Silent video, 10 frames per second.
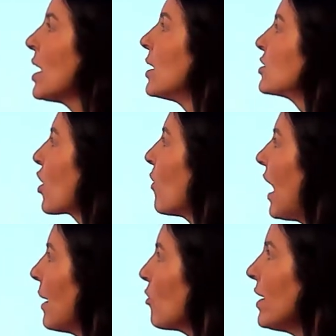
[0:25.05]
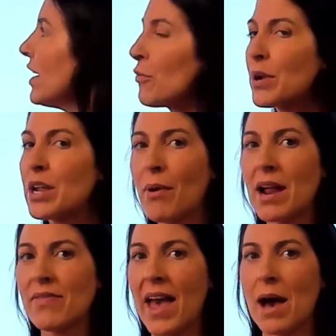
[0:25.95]
So I'm going to
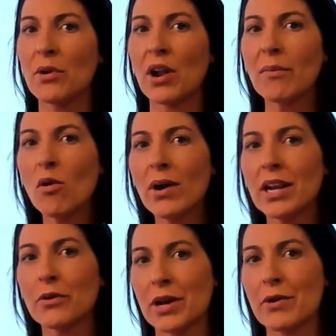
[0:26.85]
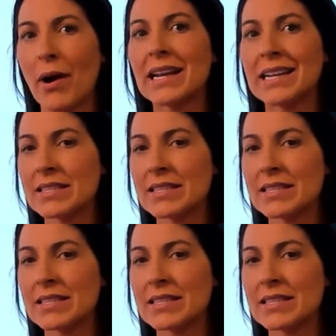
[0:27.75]
rewrite that, but I'm going to rewrite it in